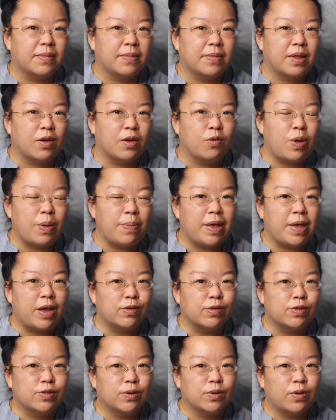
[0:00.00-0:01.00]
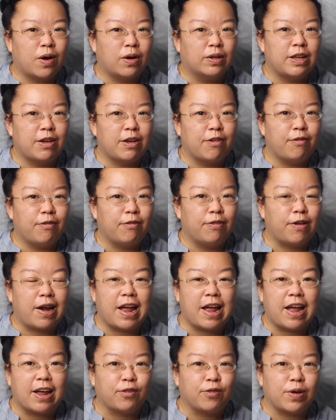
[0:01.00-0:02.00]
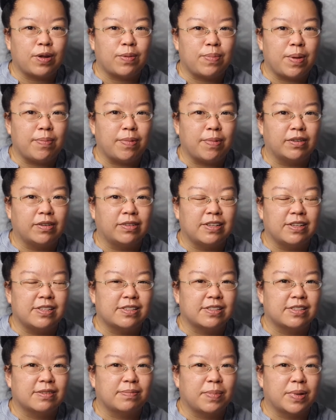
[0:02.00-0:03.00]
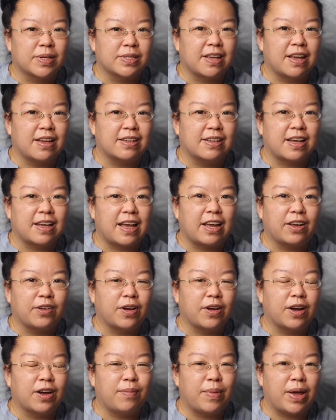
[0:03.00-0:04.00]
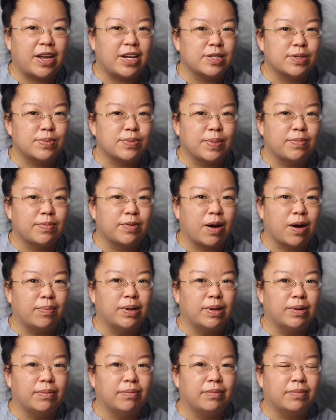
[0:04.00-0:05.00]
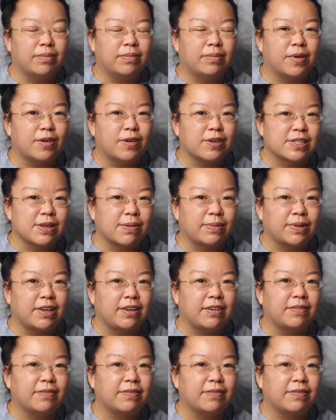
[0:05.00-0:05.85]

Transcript: We may also call them very angry people. This person has anger management problem or something.